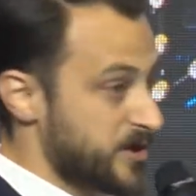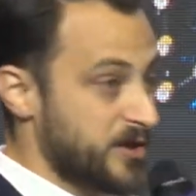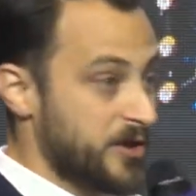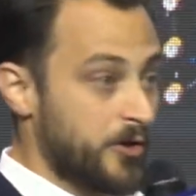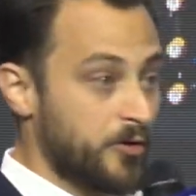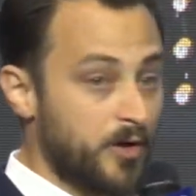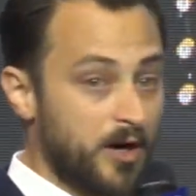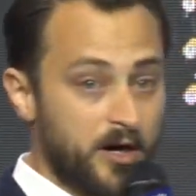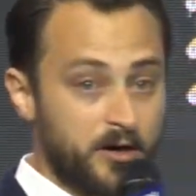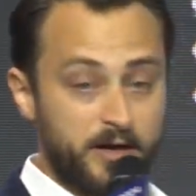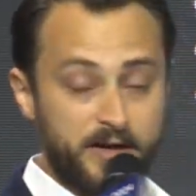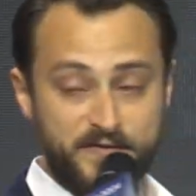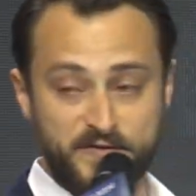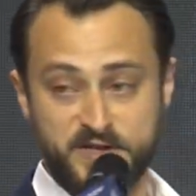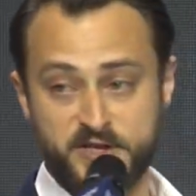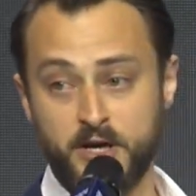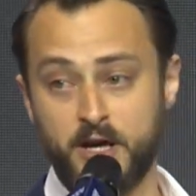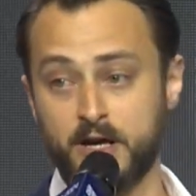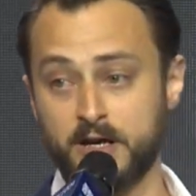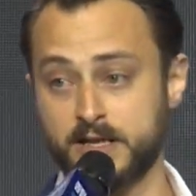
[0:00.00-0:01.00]
no RF
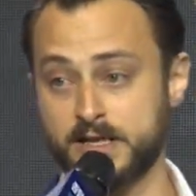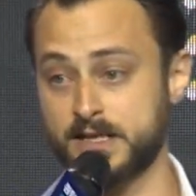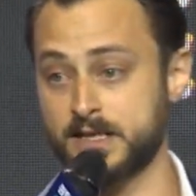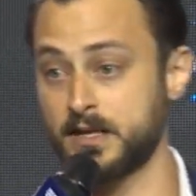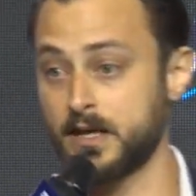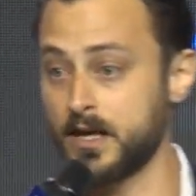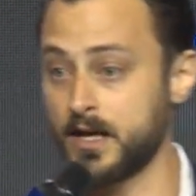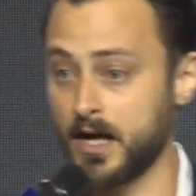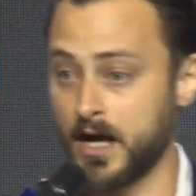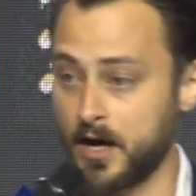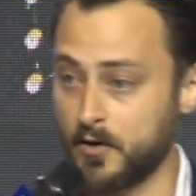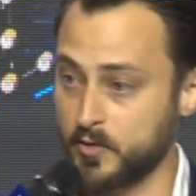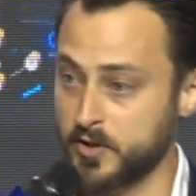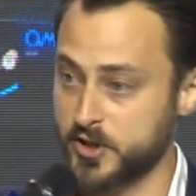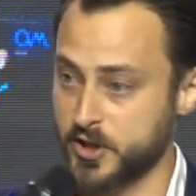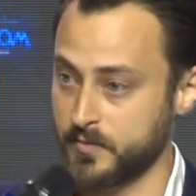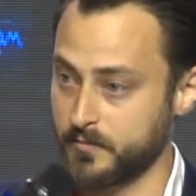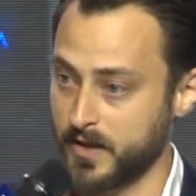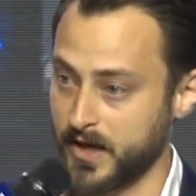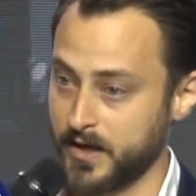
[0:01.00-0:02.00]
SOCs,
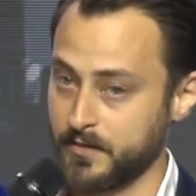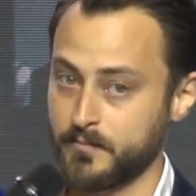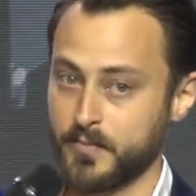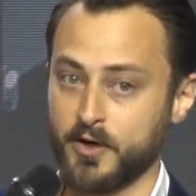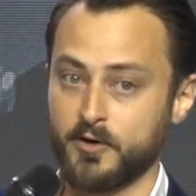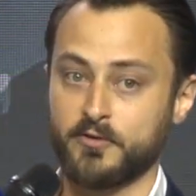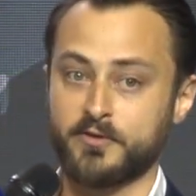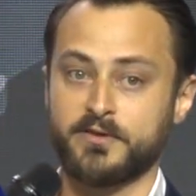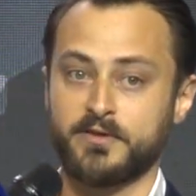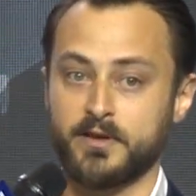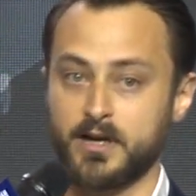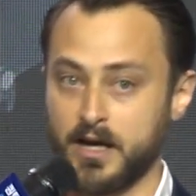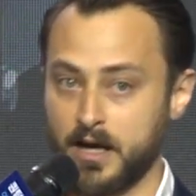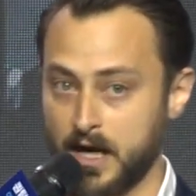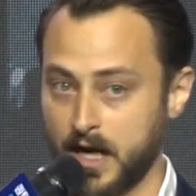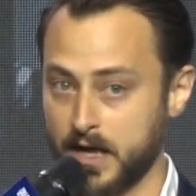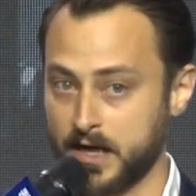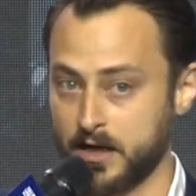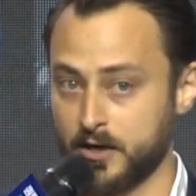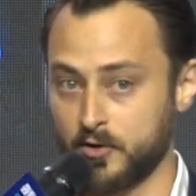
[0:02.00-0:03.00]
which combine both
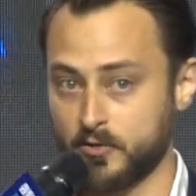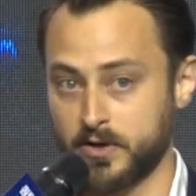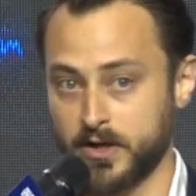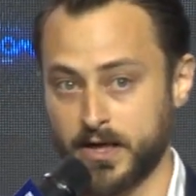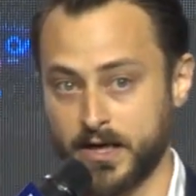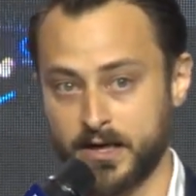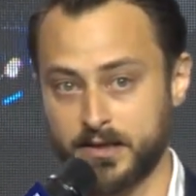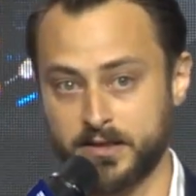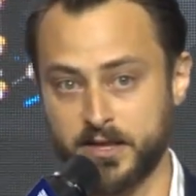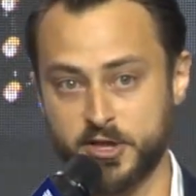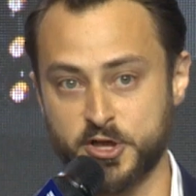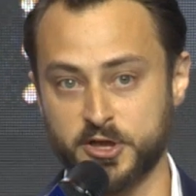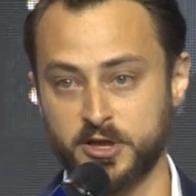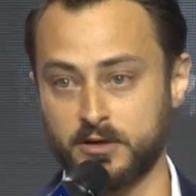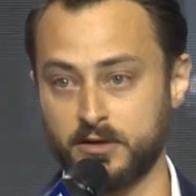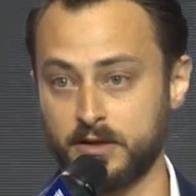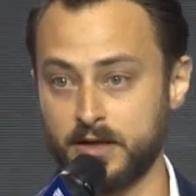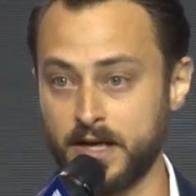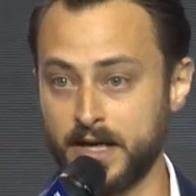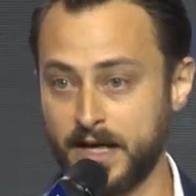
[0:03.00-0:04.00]
analog and
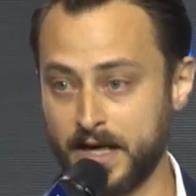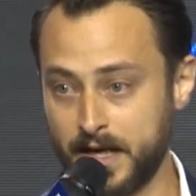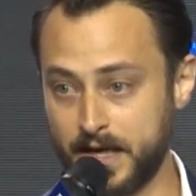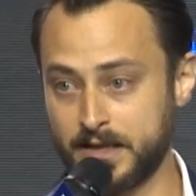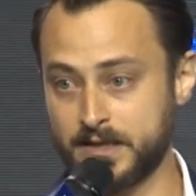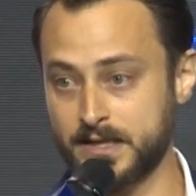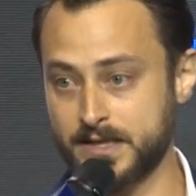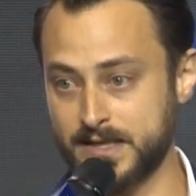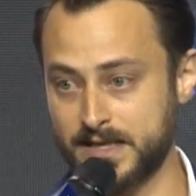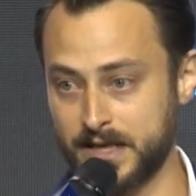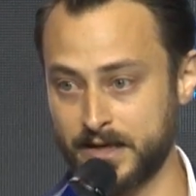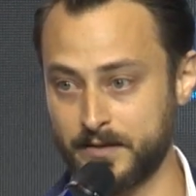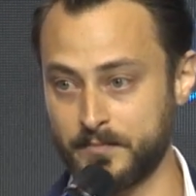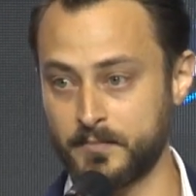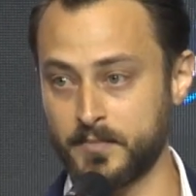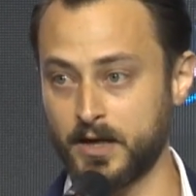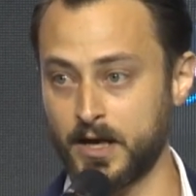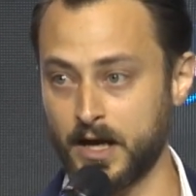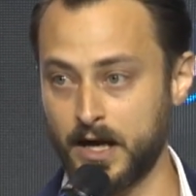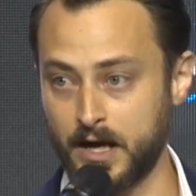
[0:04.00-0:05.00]
digital in the
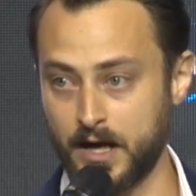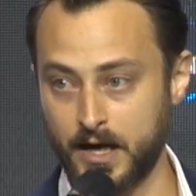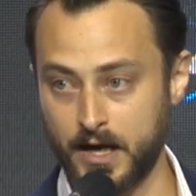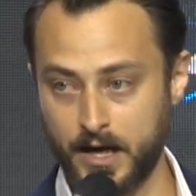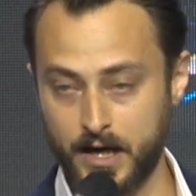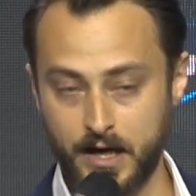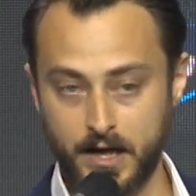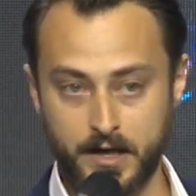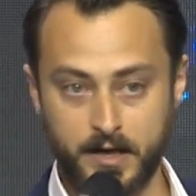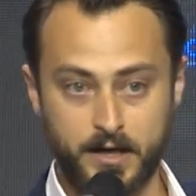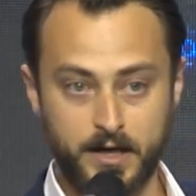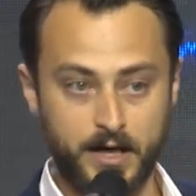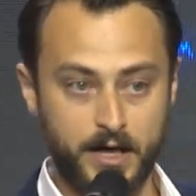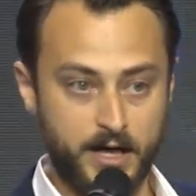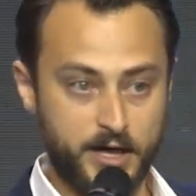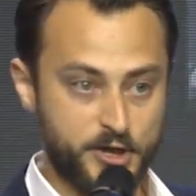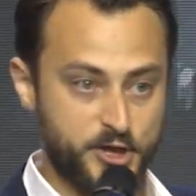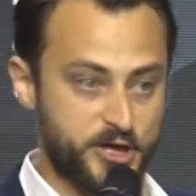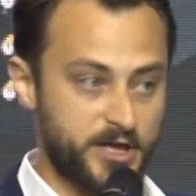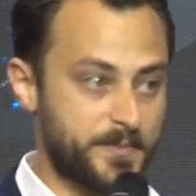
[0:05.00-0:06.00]
same
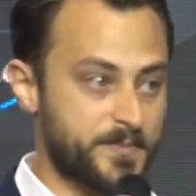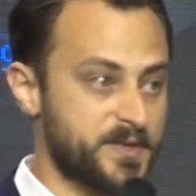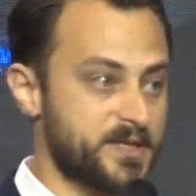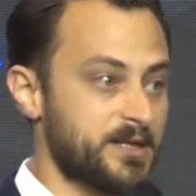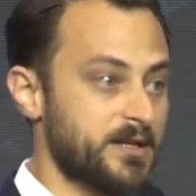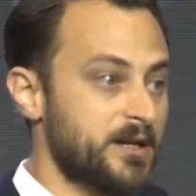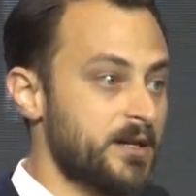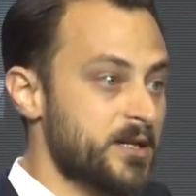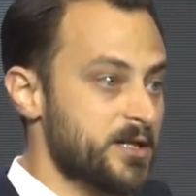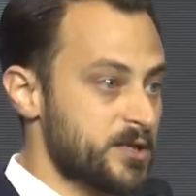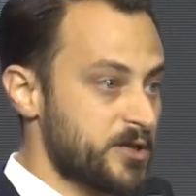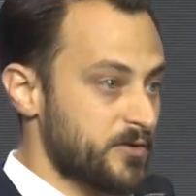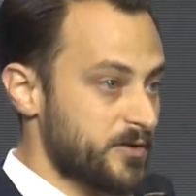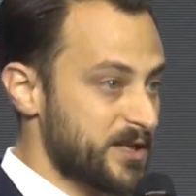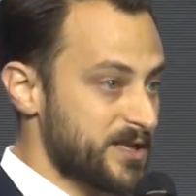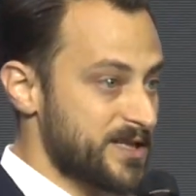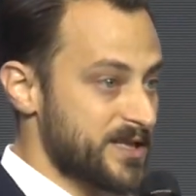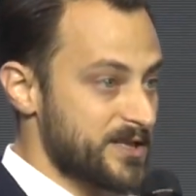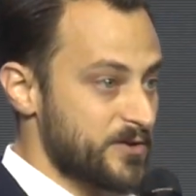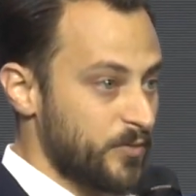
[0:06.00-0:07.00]
chips. So
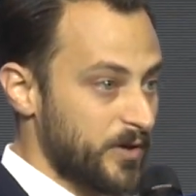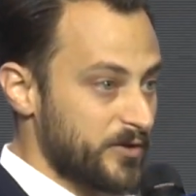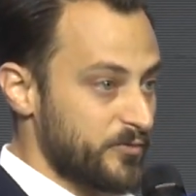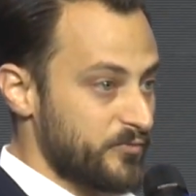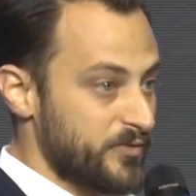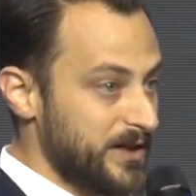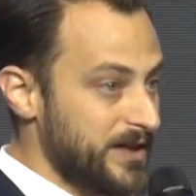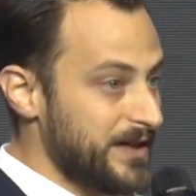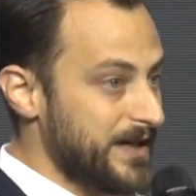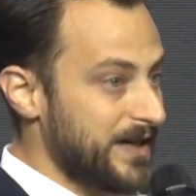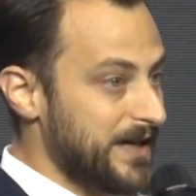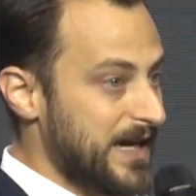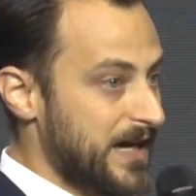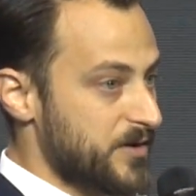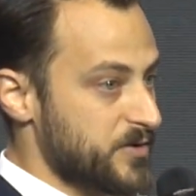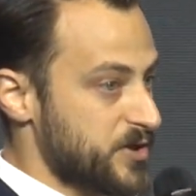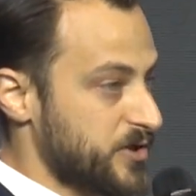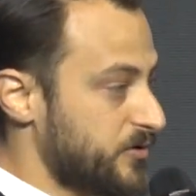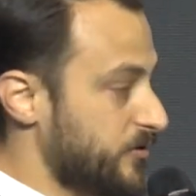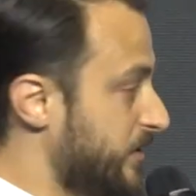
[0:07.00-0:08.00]
this is what really
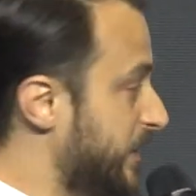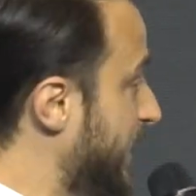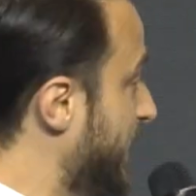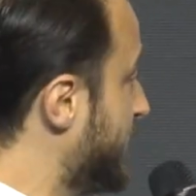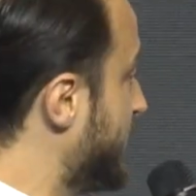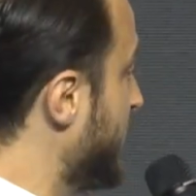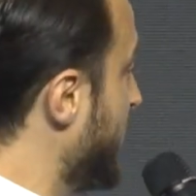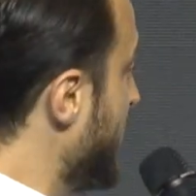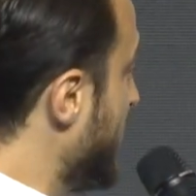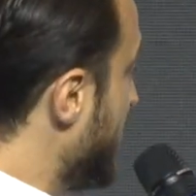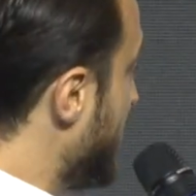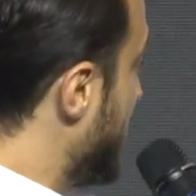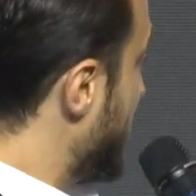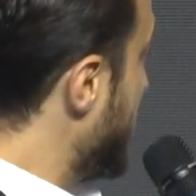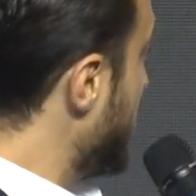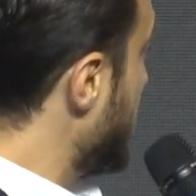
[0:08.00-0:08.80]
allows you to get the